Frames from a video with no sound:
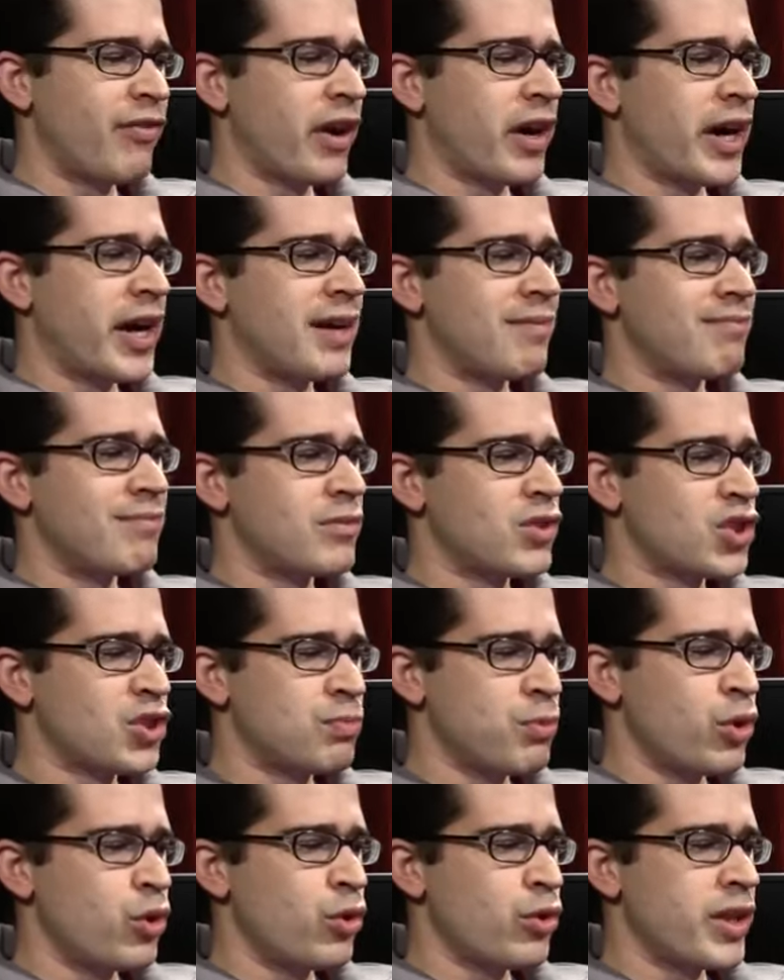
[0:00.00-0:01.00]
a very
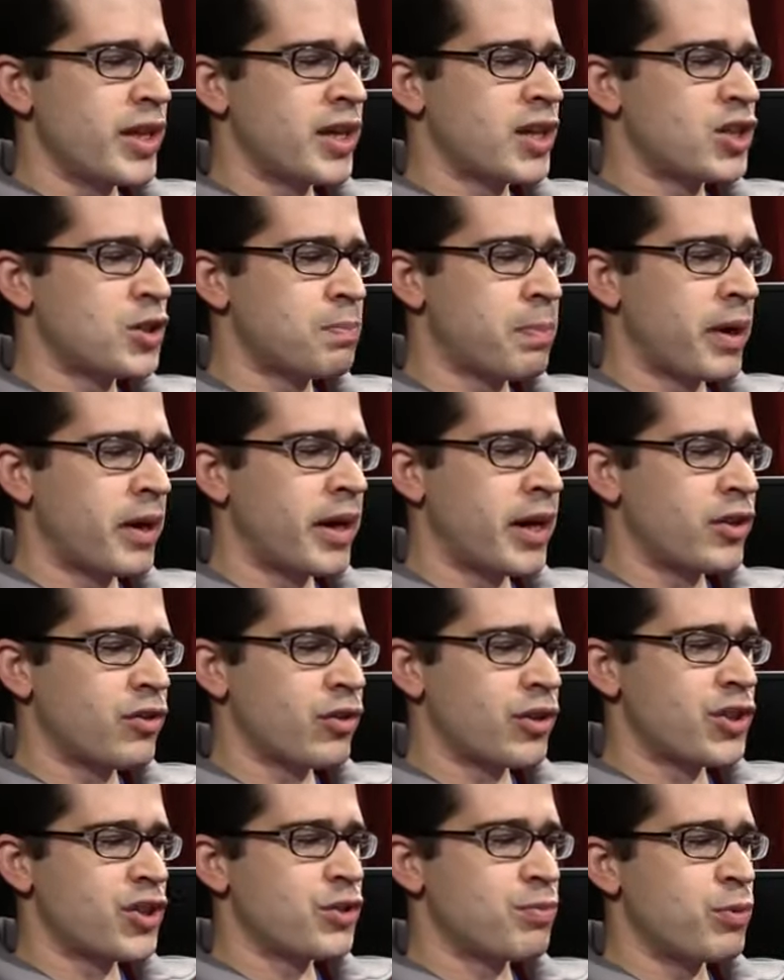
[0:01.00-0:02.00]
smooth
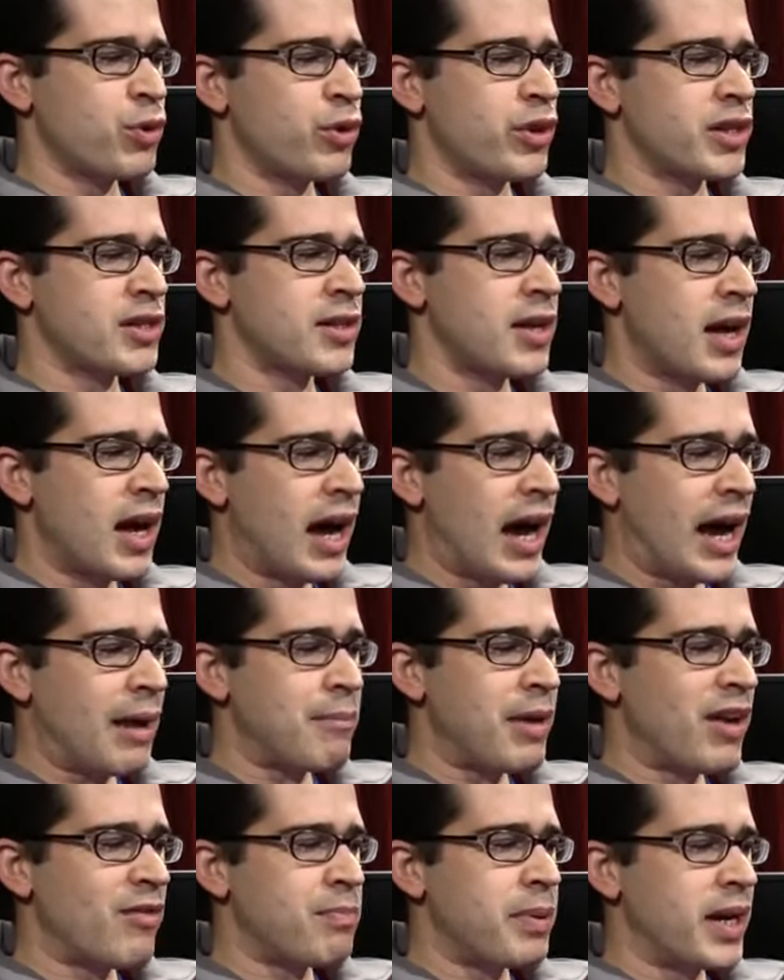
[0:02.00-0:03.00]
experience, or as smooth as I
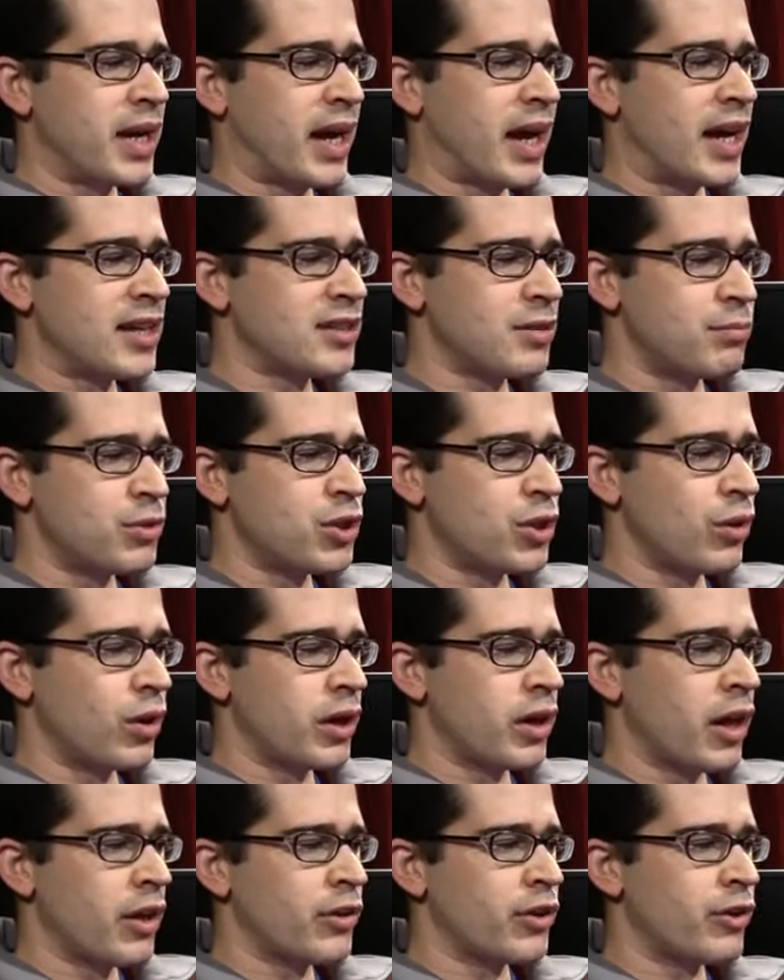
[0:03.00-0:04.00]
may have been accustomed to
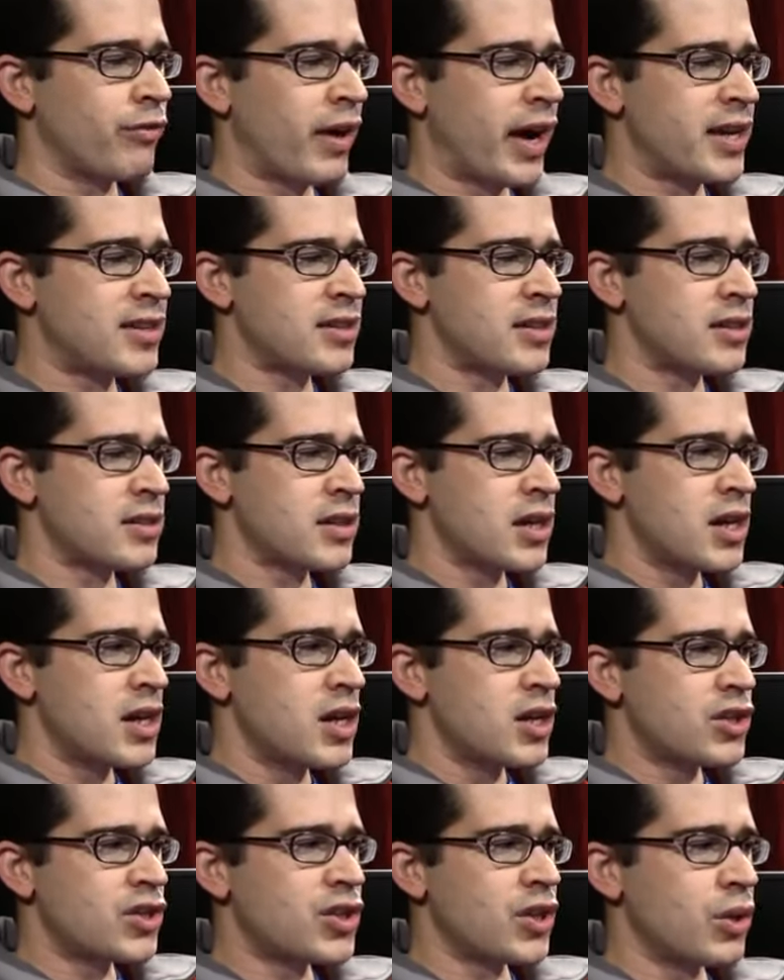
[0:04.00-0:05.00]
on other devices.
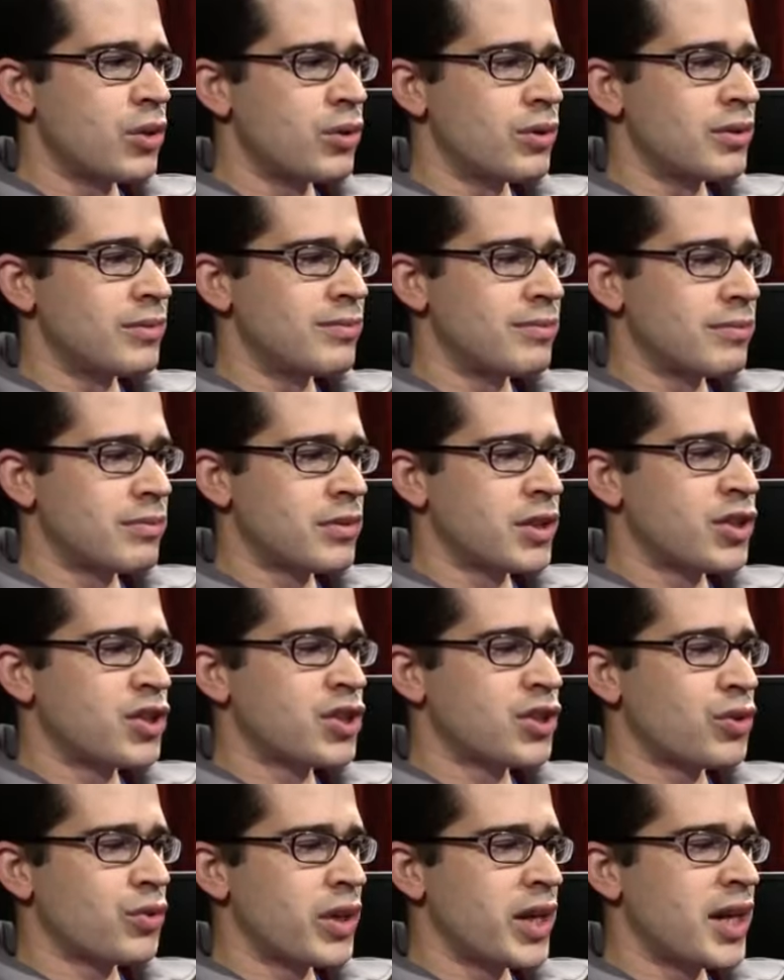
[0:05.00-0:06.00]
So the
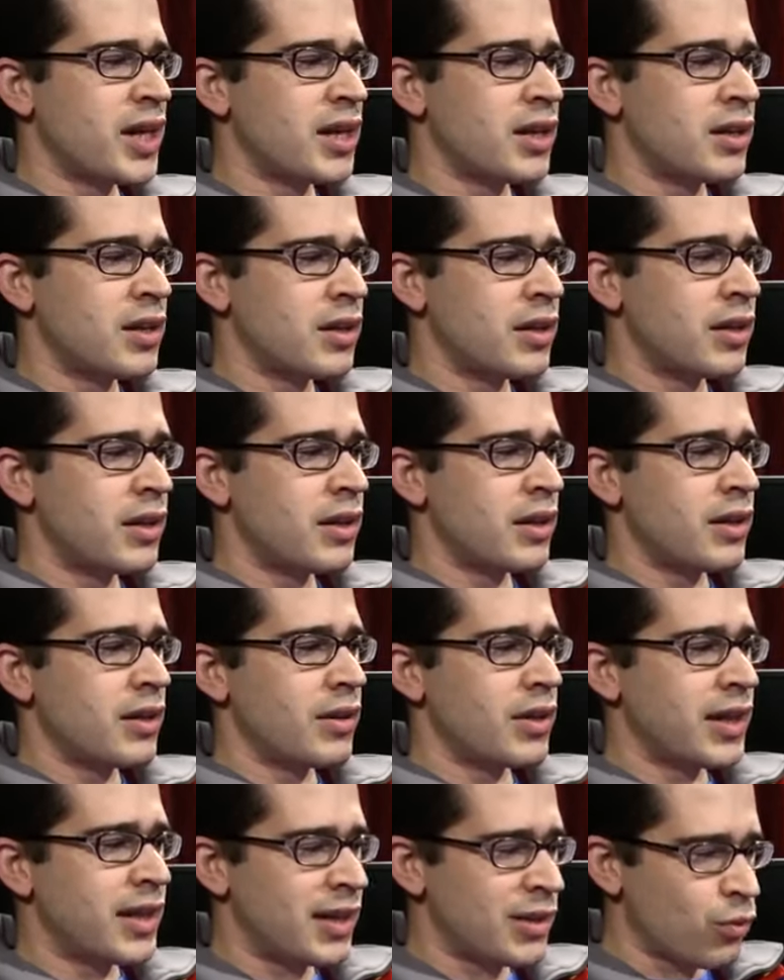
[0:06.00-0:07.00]
screen,
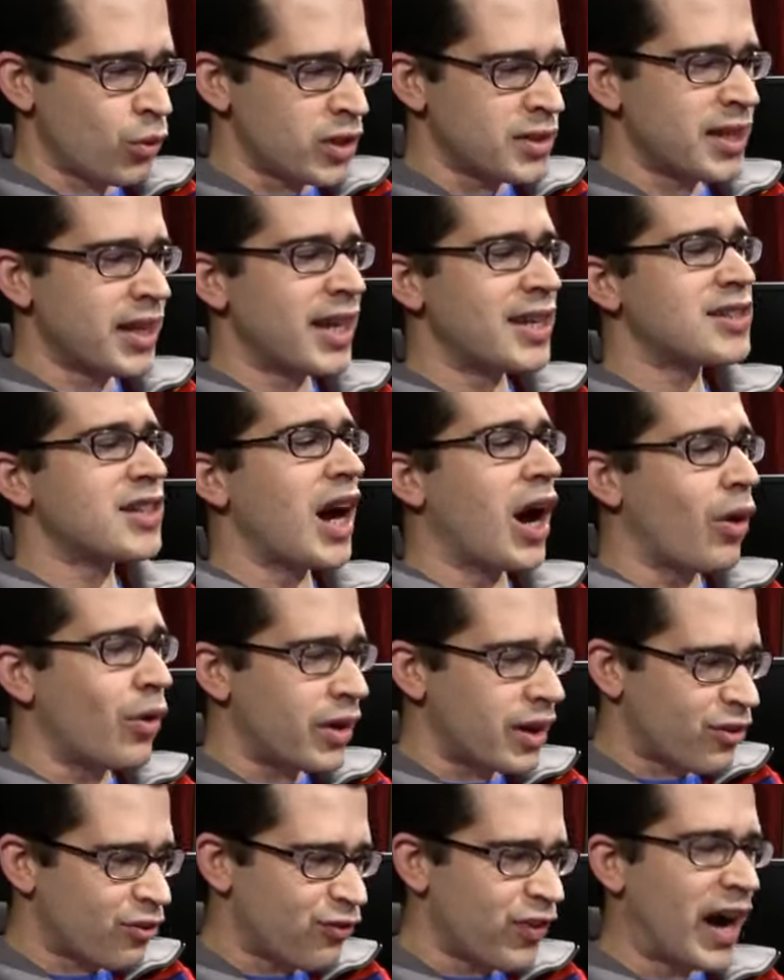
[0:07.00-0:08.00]
once it gets
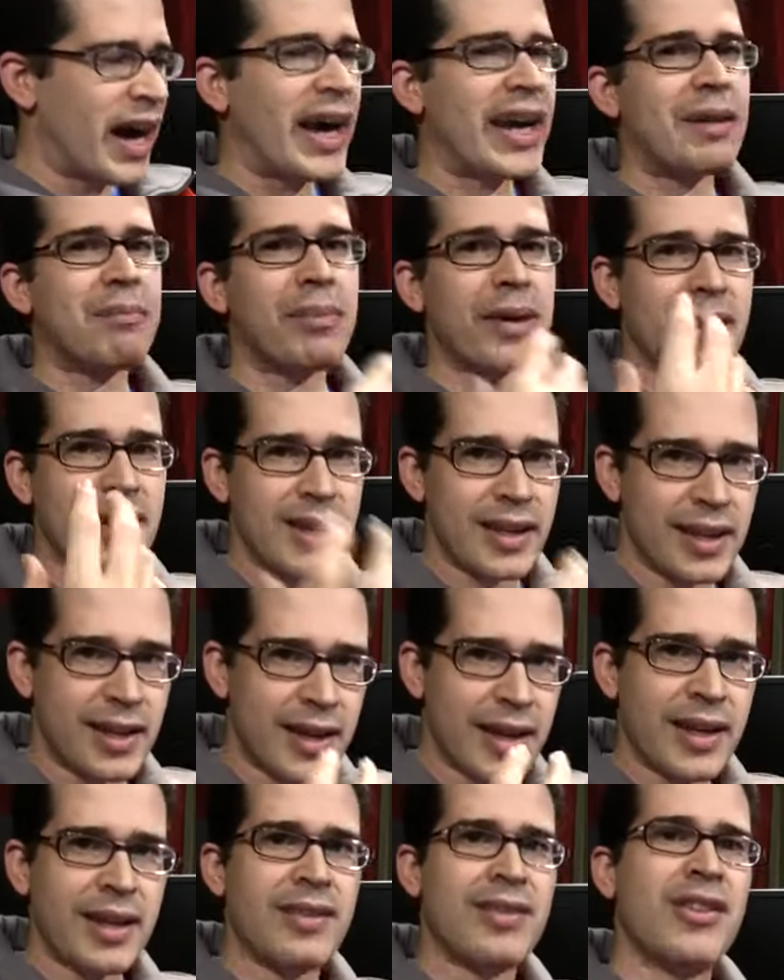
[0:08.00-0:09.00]
going, it's fine, but
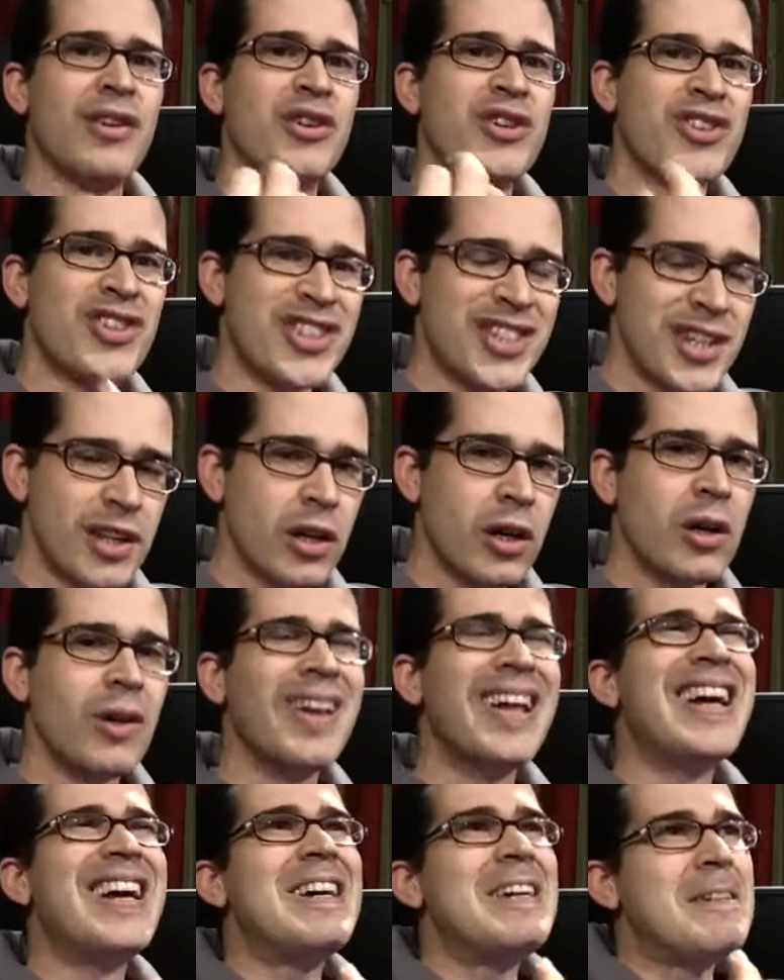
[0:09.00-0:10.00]
there's
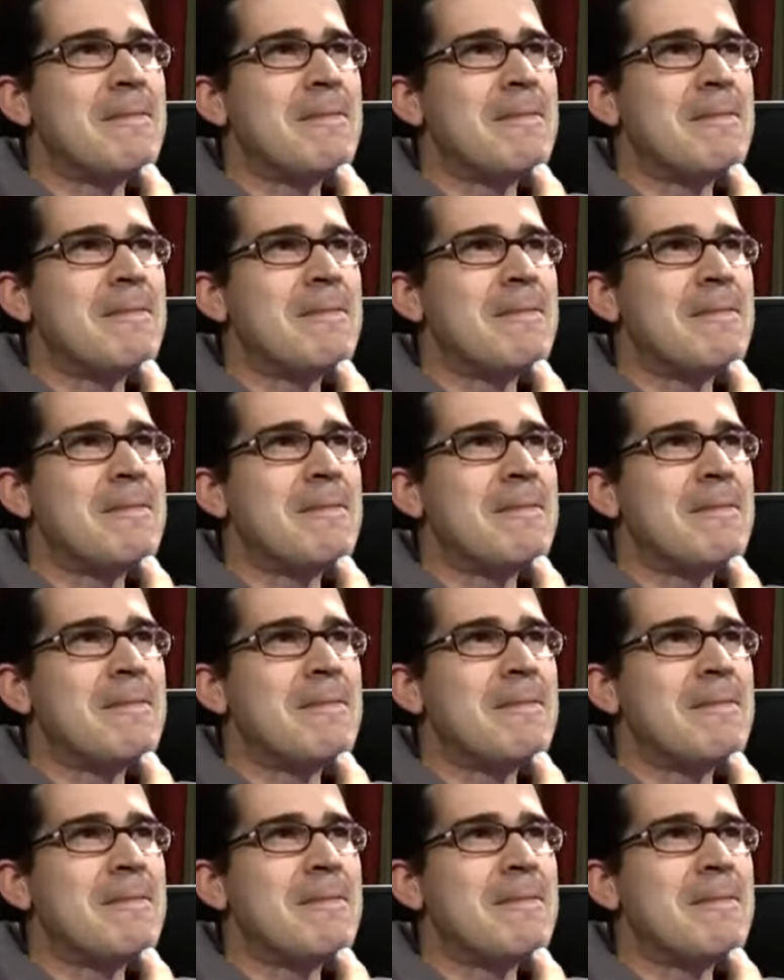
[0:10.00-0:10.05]
still,